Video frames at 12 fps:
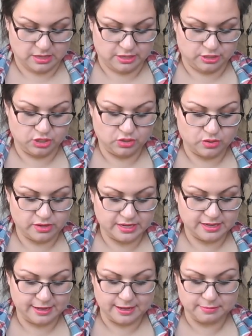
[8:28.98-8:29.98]
New York
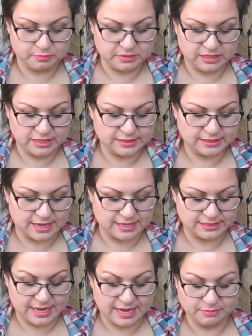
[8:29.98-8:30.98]
and Company, size
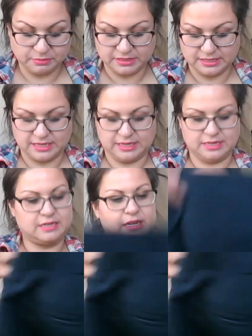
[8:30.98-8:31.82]
8 petite. Another